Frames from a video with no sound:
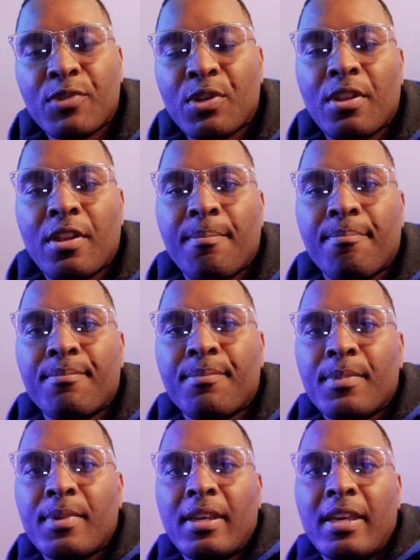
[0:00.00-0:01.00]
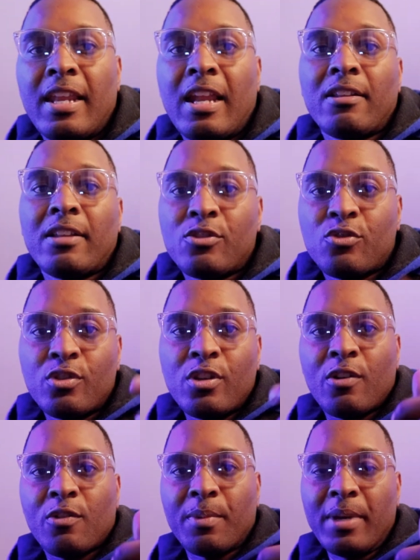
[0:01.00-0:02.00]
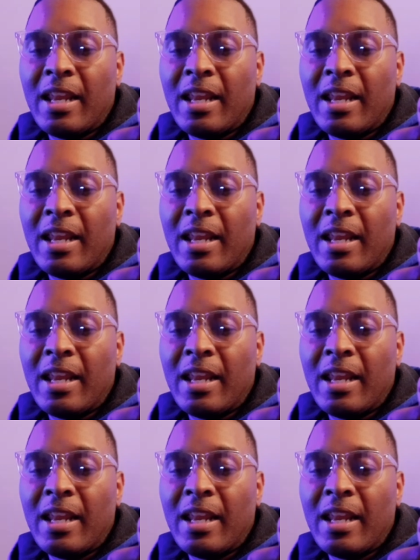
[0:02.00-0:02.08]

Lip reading: to them, and I'll let you know.